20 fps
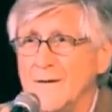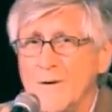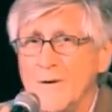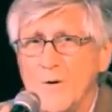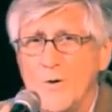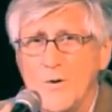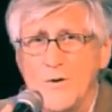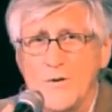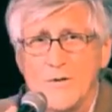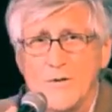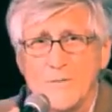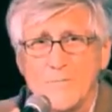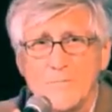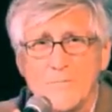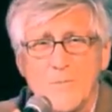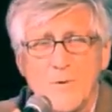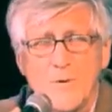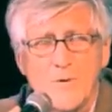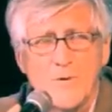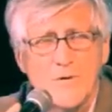all, the,
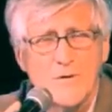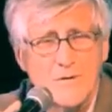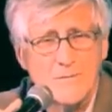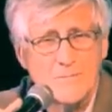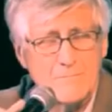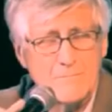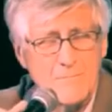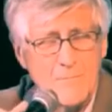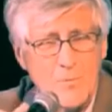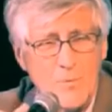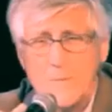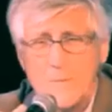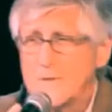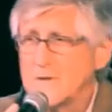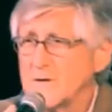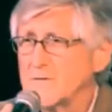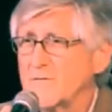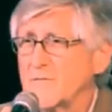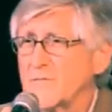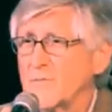all the women
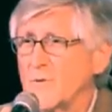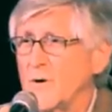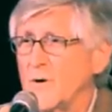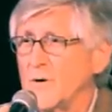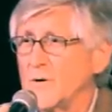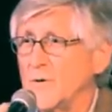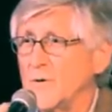are strong,